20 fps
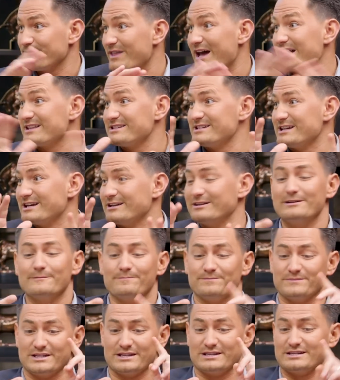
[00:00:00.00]
That's it.
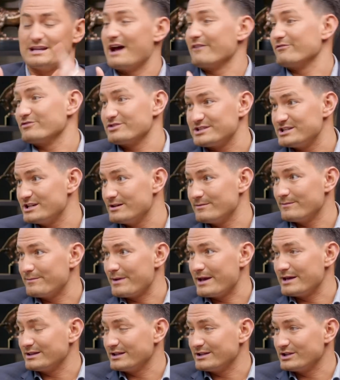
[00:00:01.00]
Didn't ever see a
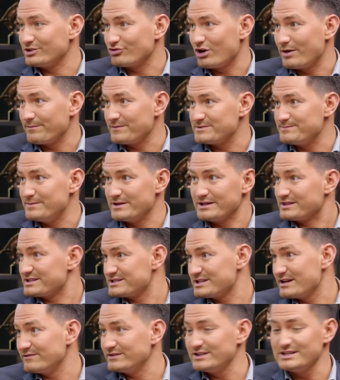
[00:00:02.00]
bank lending drop this big in the
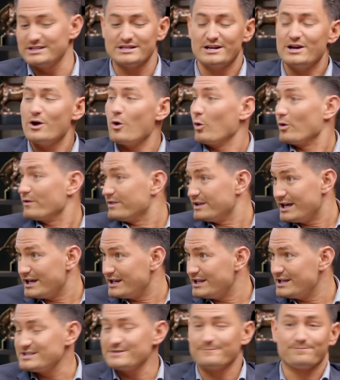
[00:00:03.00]
70s or the
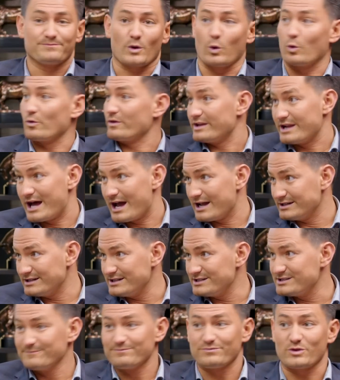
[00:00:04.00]
80s or the
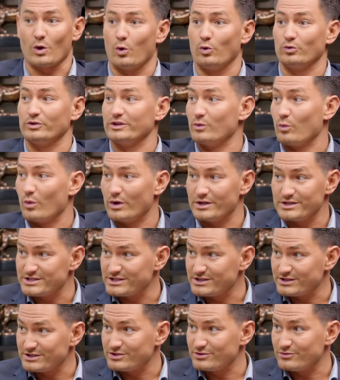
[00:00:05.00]
90s. Only once
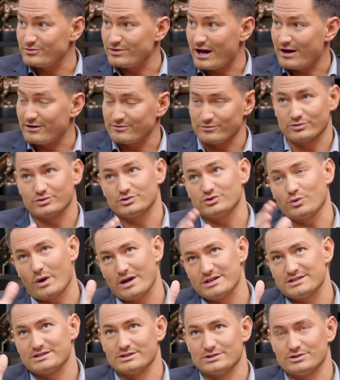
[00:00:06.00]
in the 2000s, well,
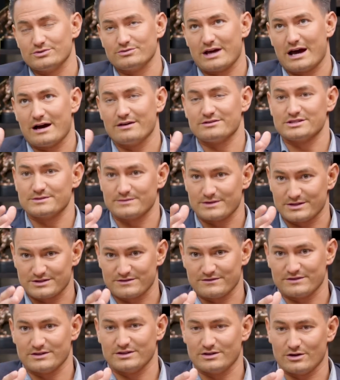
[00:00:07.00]
twice in the 2000s because
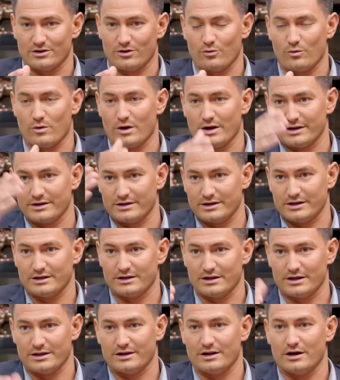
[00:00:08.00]
of the 01
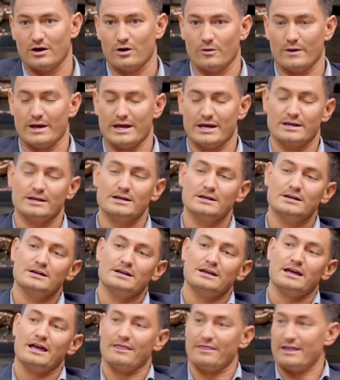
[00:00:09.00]
and 08.
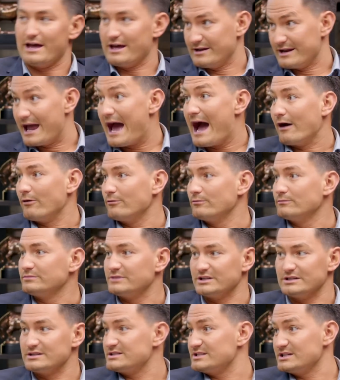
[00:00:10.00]
And then now.
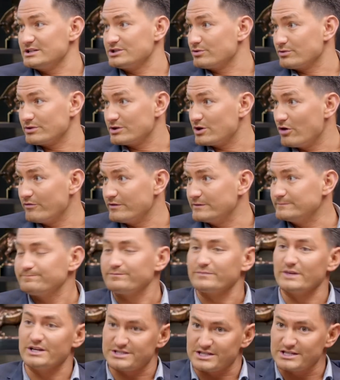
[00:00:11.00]
Didn't see it during COVID.
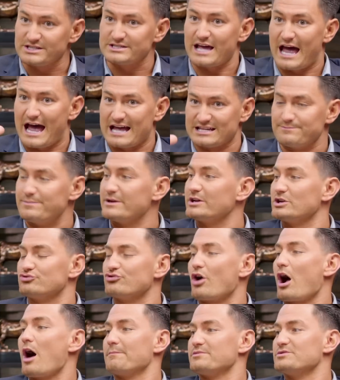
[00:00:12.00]
This is as big a
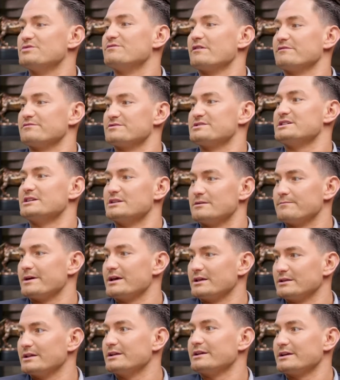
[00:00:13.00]
drop as you've ever seen in
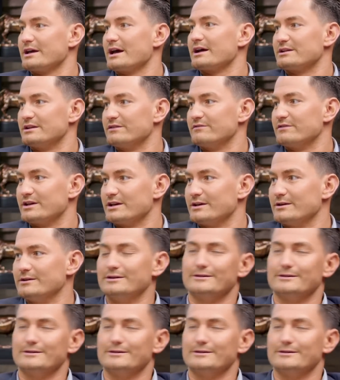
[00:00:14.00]
bank lending activity.